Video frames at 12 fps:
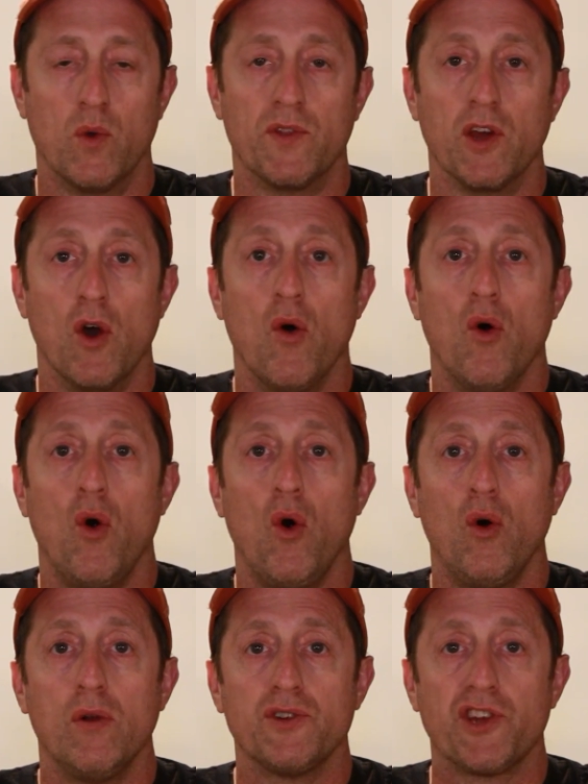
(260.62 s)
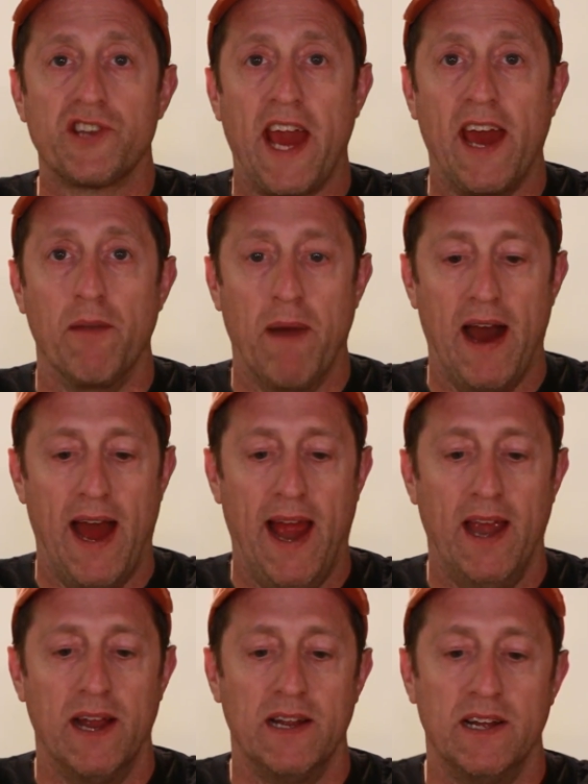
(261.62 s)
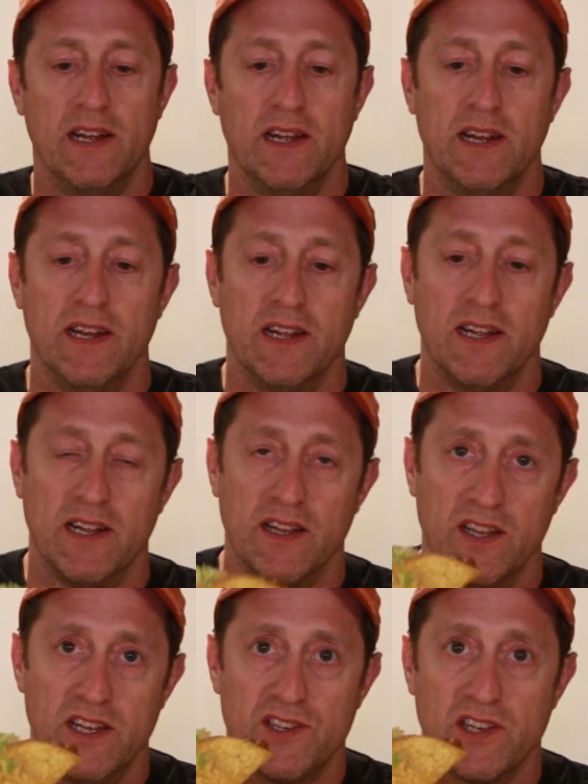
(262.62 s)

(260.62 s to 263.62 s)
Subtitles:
with the old standby. This